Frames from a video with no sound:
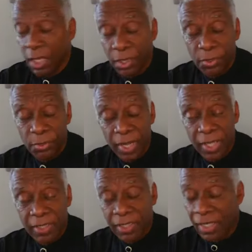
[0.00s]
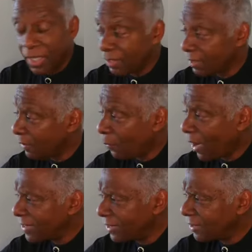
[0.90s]
Oh, and
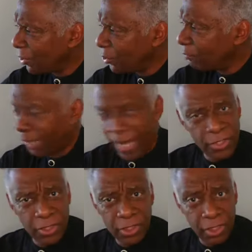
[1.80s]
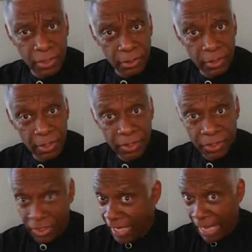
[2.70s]
why is this old branch in here?
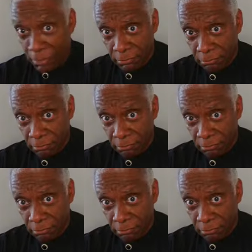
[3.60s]
Took it out.